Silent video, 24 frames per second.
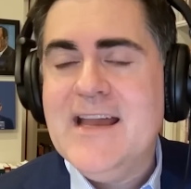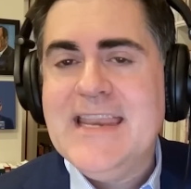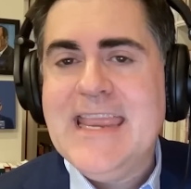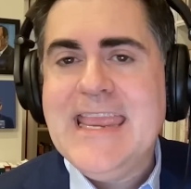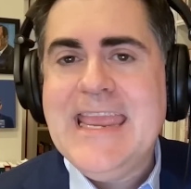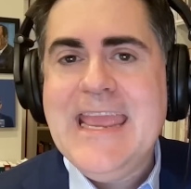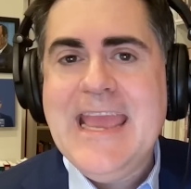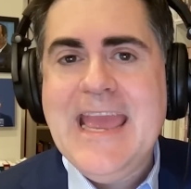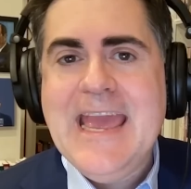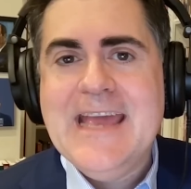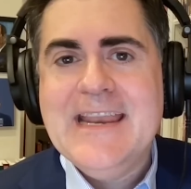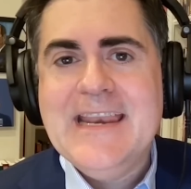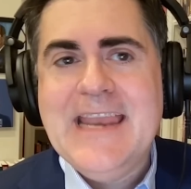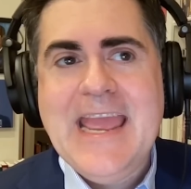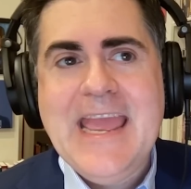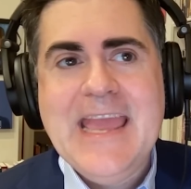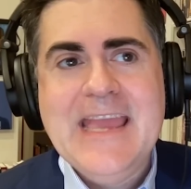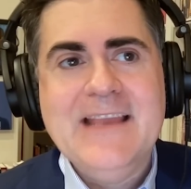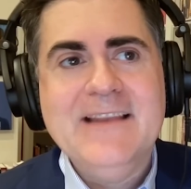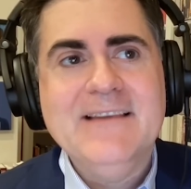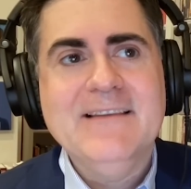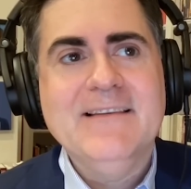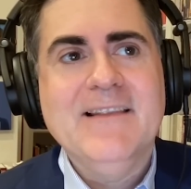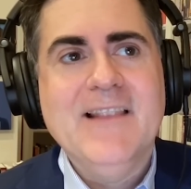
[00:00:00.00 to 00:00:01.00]
He had
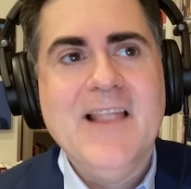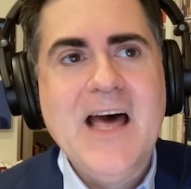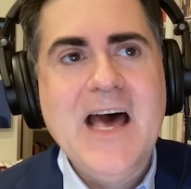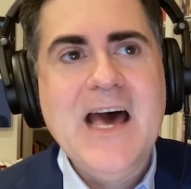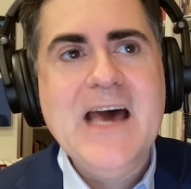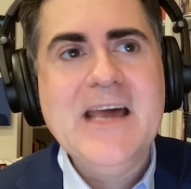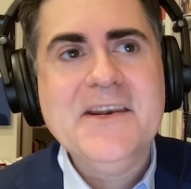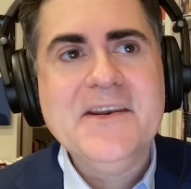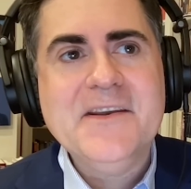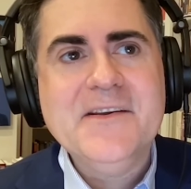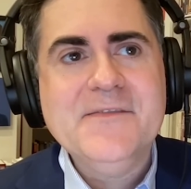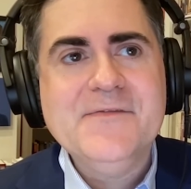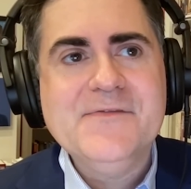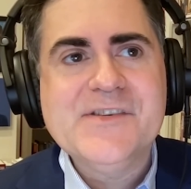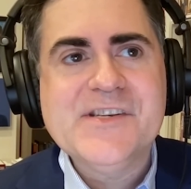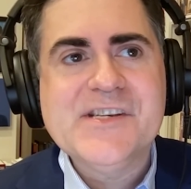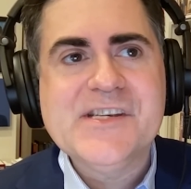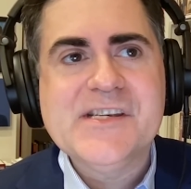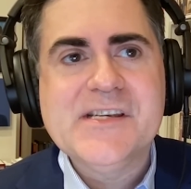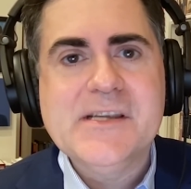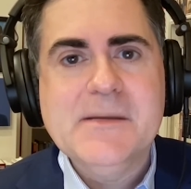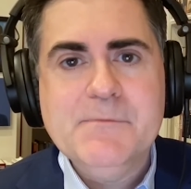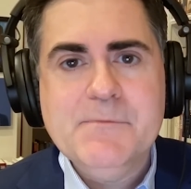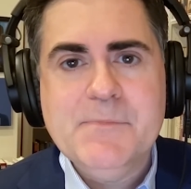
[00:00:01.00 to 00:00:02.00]
a lot of
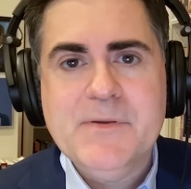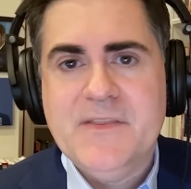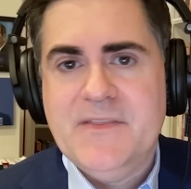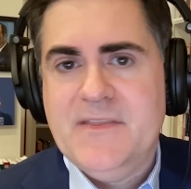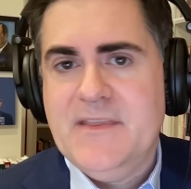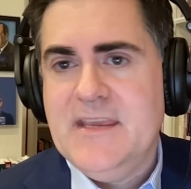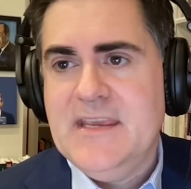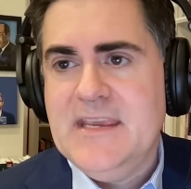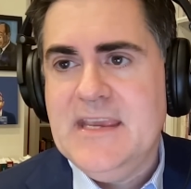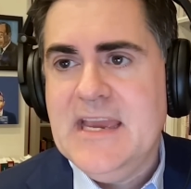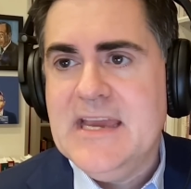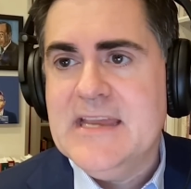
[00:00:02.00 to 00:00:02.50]
sympathy